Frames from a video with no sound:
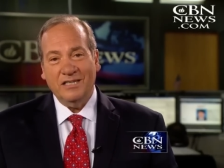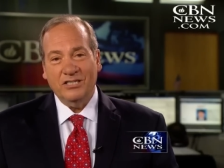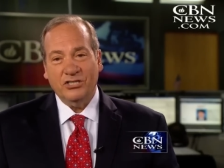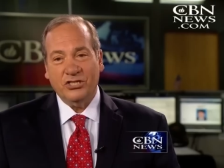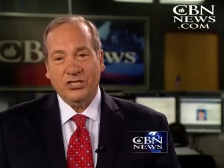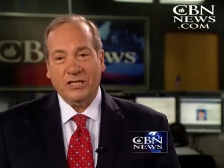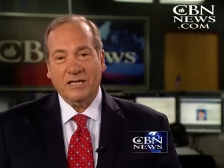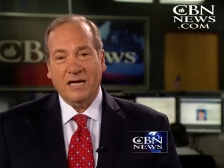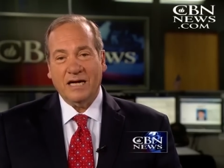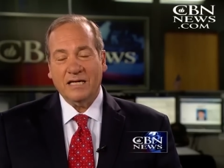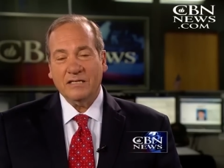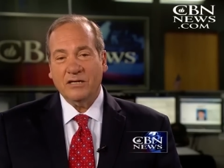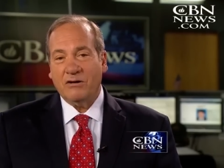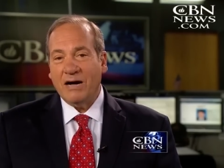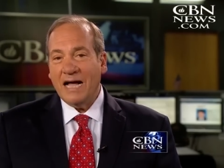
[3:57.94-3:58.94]
in
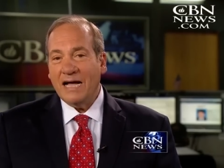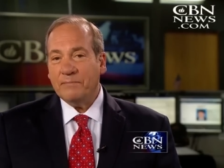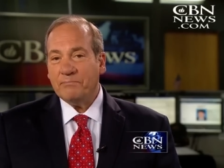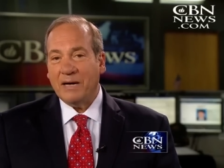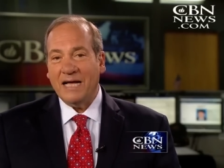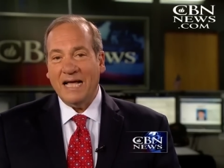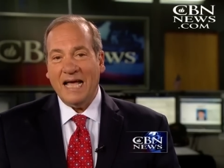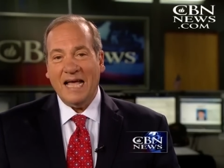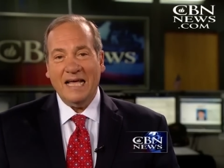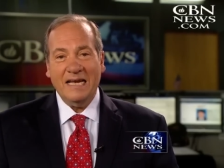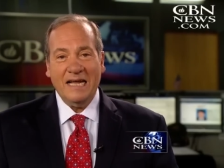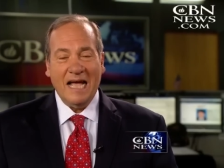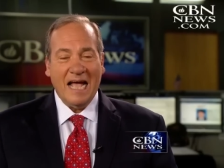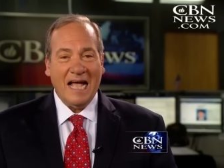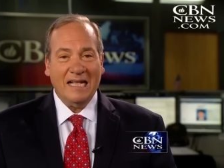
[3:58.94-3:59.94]
Chicago. I had my
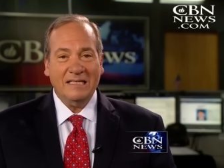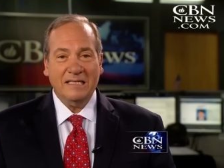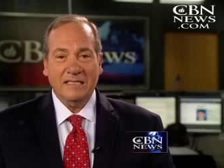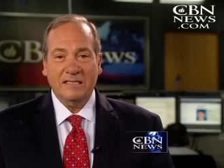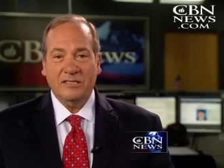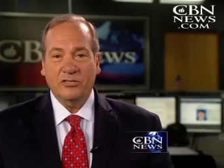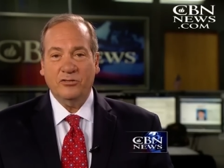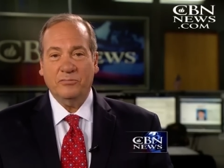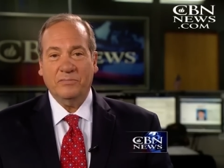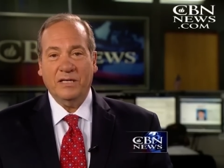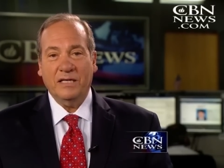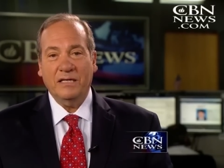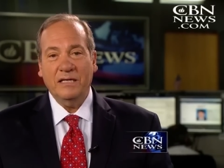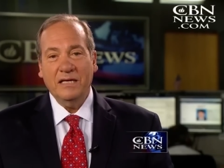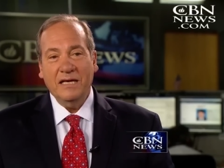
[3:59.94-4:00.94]
head handed to
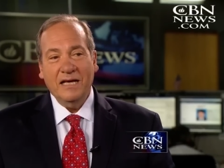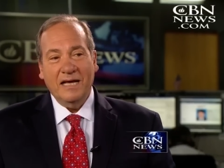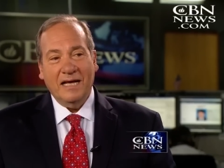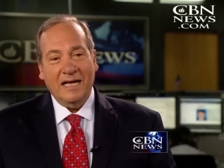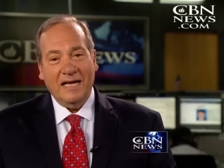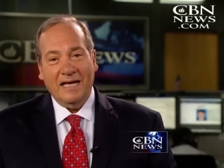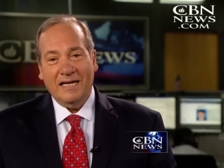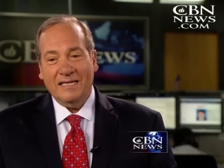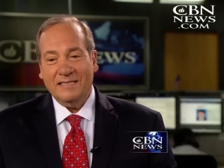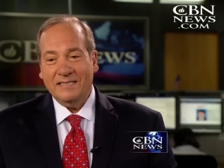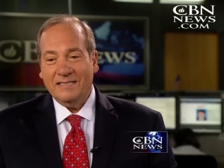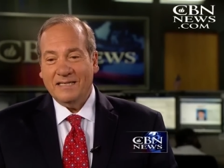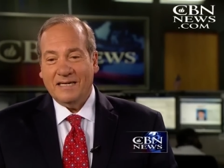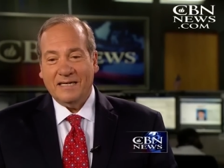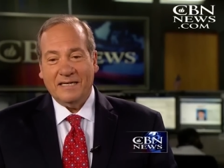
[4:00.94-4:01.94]
me
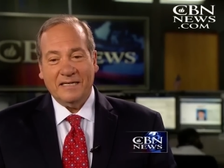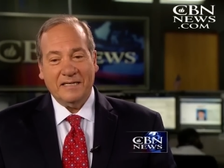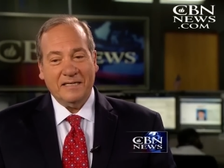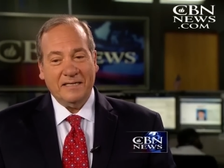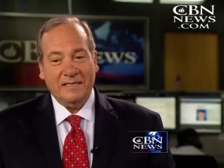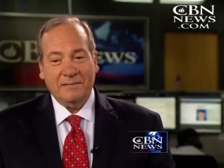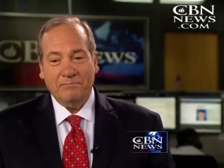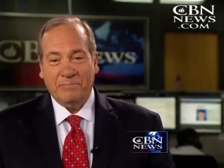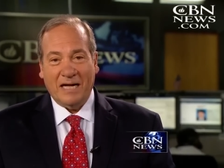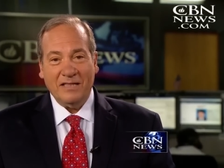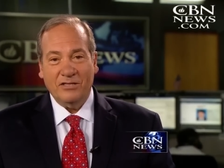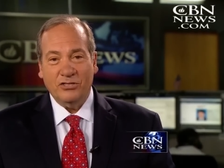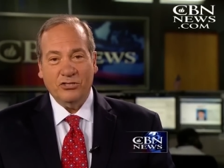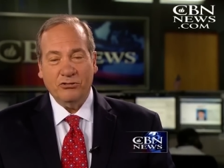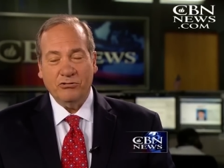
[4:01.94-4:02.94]
and
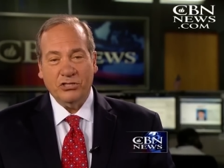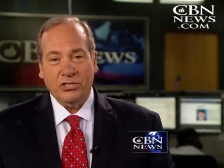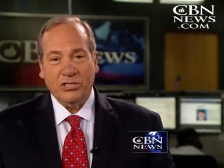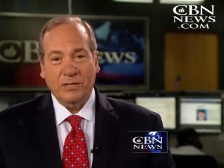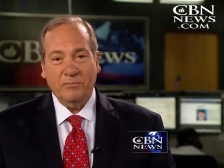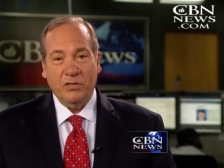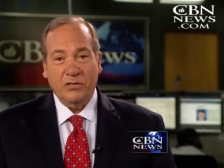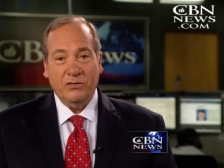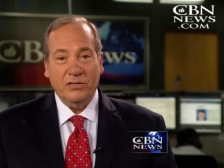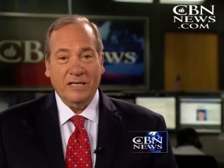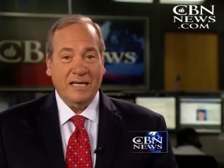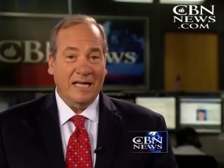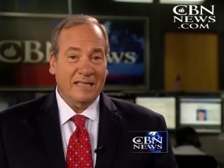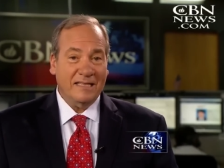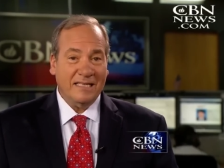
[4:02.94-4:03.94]
by the Jewish community.